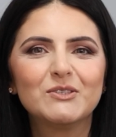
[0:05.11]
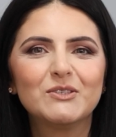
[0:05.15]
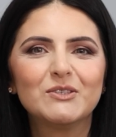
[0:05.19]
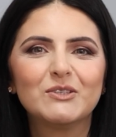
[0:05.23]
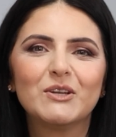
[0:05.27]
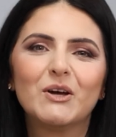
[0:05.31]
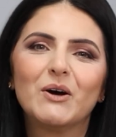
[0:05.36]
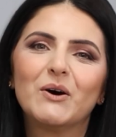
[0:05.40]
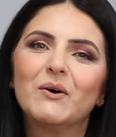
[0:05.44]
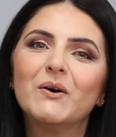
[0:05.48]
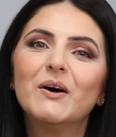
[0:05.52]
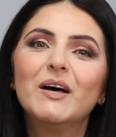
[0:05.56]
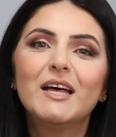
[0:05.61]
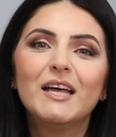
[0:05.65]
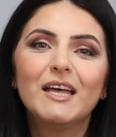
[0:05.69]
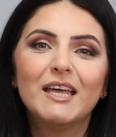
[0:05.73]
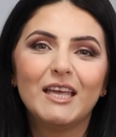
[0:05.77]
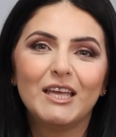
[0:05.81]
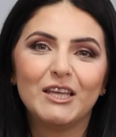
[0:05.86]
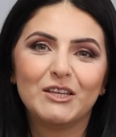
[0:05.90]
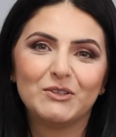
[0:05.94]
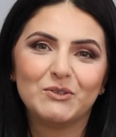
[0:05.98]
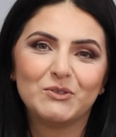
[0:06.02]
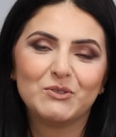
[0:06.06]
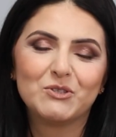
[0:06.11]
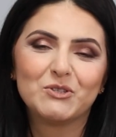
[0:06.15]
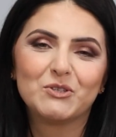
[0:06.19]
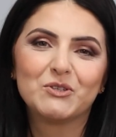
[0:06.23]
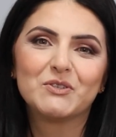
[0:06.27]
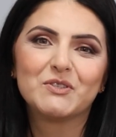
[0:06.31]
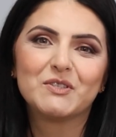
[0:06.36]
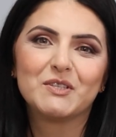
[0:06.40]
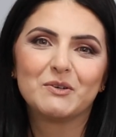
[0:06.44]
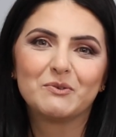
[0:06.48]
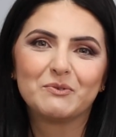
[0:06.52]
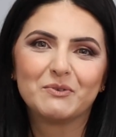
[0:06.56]
to know in New
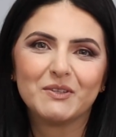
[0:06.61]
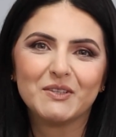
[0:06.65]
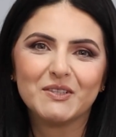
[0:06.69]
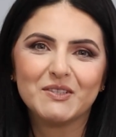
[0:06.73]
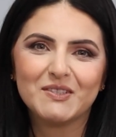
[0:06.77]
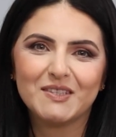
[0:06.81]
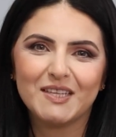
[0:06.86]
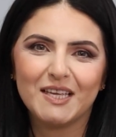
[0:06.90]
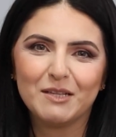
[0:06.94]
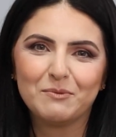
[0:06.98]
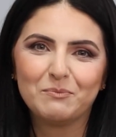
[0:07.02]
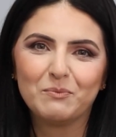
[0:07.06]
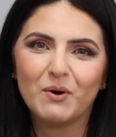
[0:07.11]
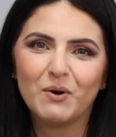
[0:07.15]
Jersey real estate